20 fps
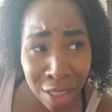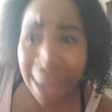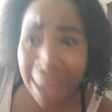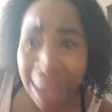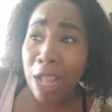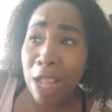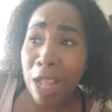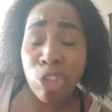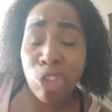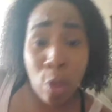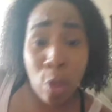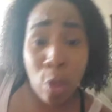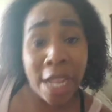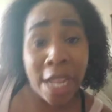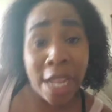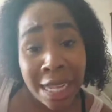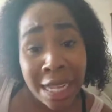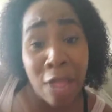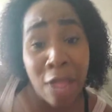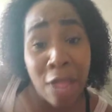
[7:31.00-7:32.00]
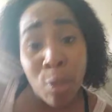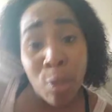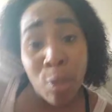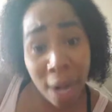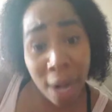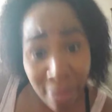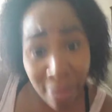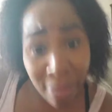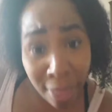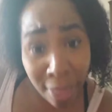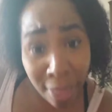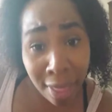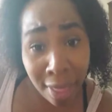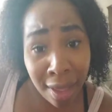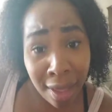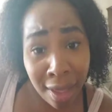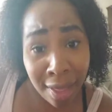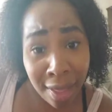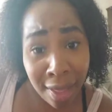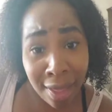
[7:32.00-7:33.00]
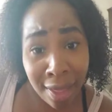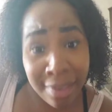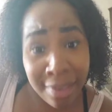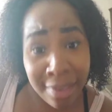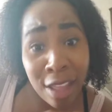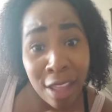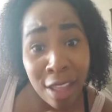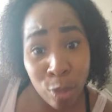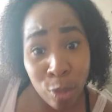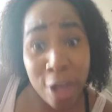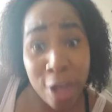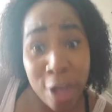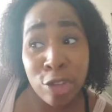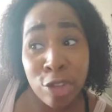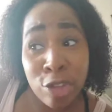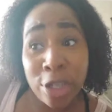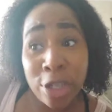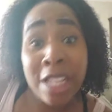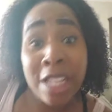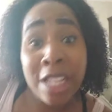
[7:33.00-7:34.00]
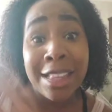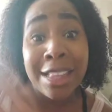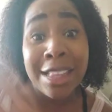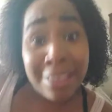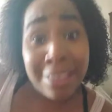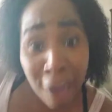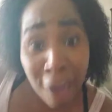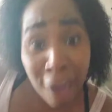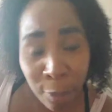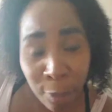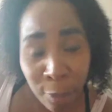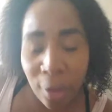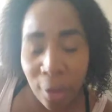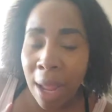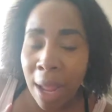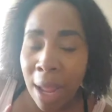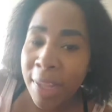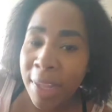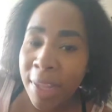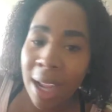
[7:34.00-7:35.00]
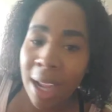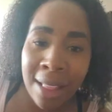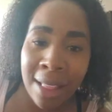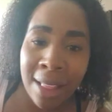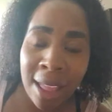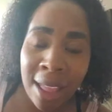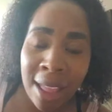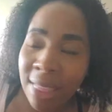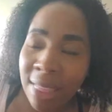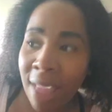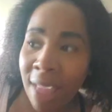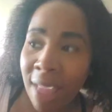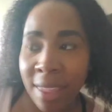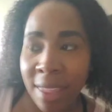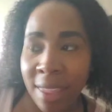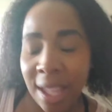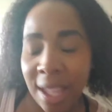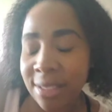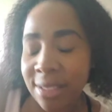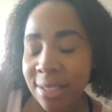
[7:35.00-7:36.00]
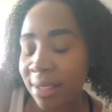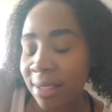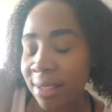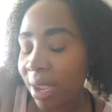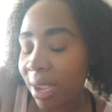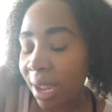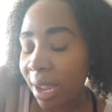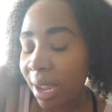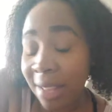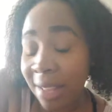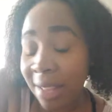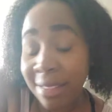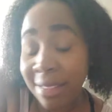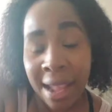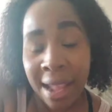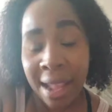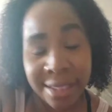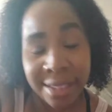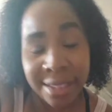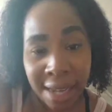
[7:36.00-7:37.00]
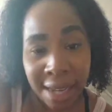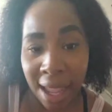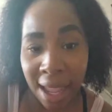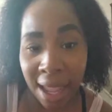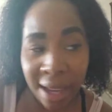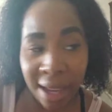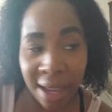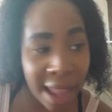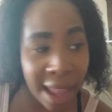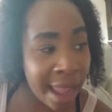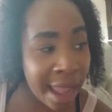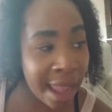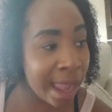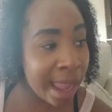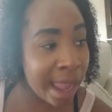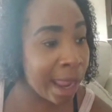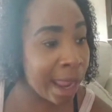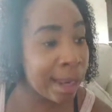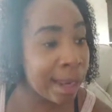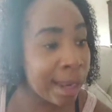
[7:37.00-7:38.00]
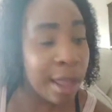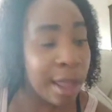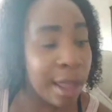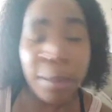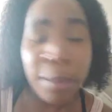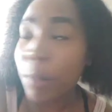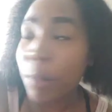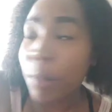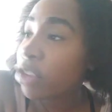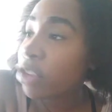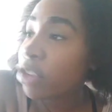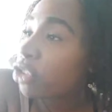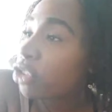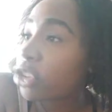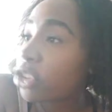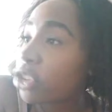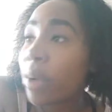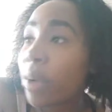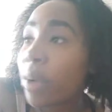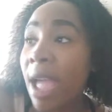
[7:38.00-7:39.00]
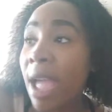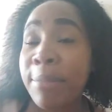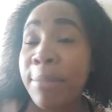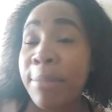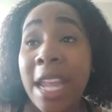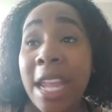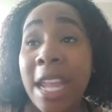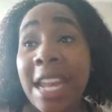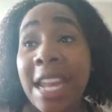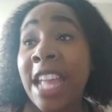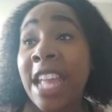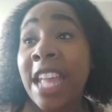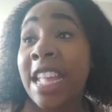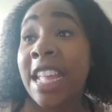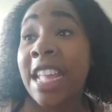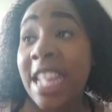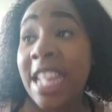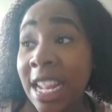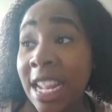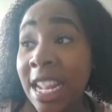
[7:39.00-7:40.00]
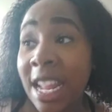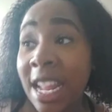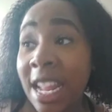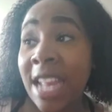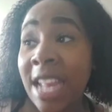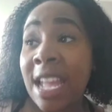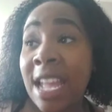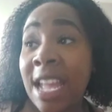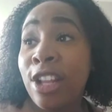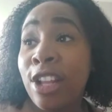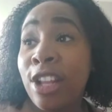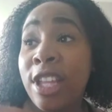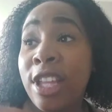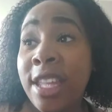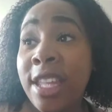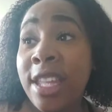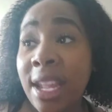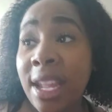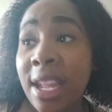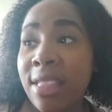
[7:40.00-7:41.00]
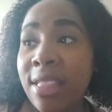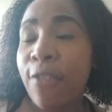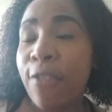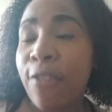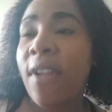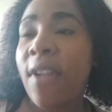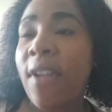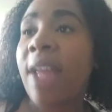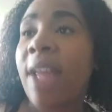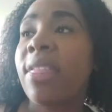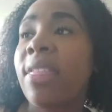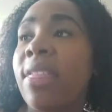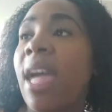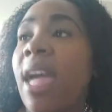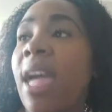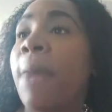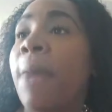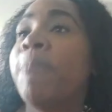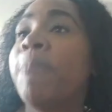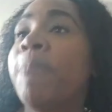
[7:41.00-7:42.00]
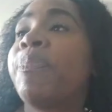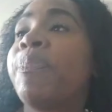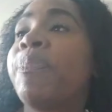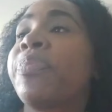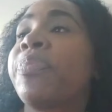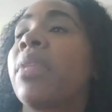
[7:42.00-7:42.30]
Like, so in another month, death rate's going to double. I mean, I think it's asinine, and people are just so happy, and I get it. And I get the fact that